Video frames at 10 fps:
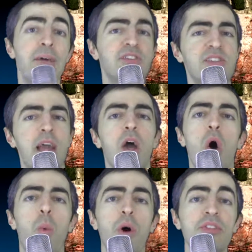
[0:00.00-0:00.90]
have to say,
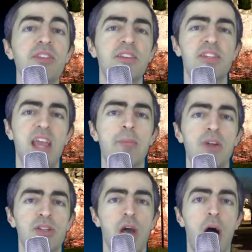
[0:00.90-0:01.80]
one thing that this game
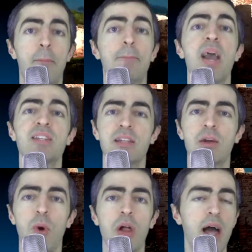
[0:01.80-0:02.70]
does
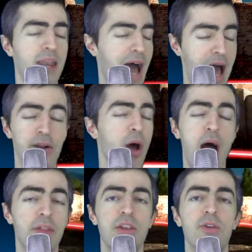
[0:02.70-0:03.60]
amazingly well, and I don't know
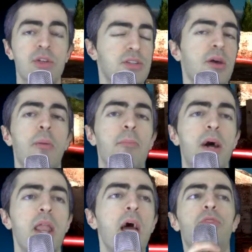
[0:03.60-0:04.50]
how they do this,
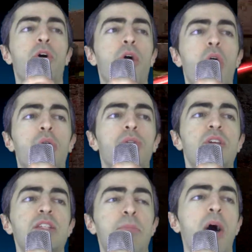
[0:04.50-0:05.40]
but there are
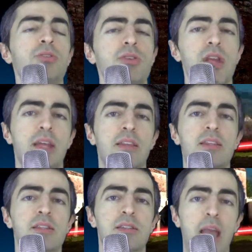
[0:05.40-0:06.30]
these puzzles in
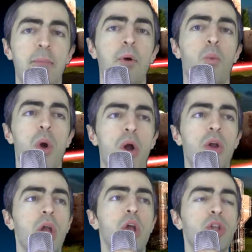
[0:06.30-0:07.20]
this game
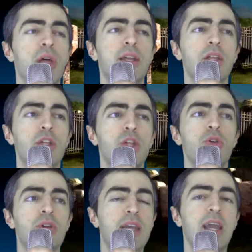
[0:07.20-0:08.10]
where like
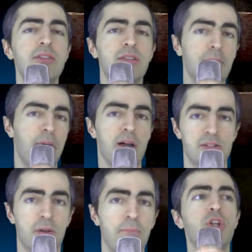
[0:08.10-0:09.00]
you'll get to the
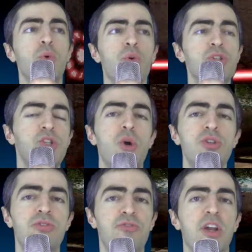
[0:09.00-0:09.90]
puzzle, you will
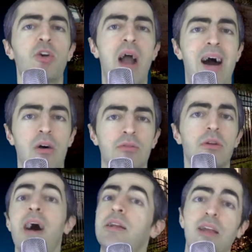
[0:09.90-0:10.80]
start to figure out
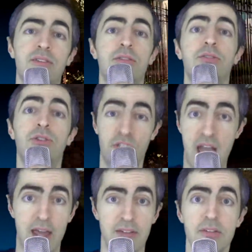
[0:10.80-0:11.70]
how to get to the
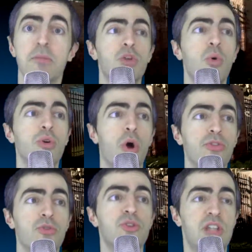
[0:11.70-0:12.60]
end. You will
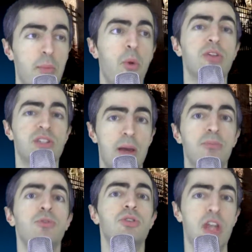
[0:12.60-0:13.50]
go through step 1,
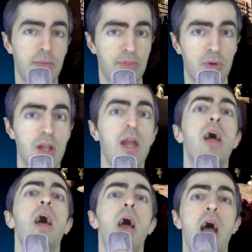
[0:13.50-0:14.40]
step 2, step 3,
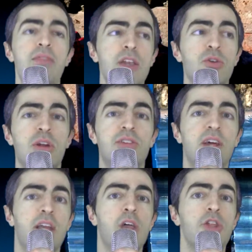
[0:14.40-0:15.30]
and then you'll get to
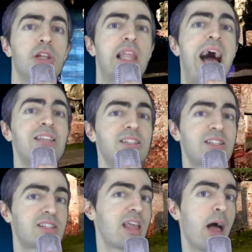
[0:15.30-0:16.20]
like the last
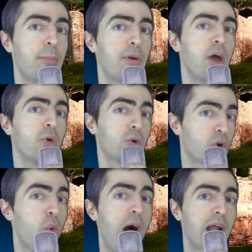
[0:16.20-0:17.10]
step
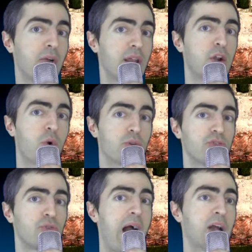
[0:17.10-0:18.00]
required in order
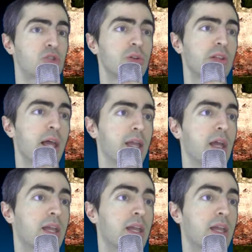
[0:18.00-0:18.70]
to actually like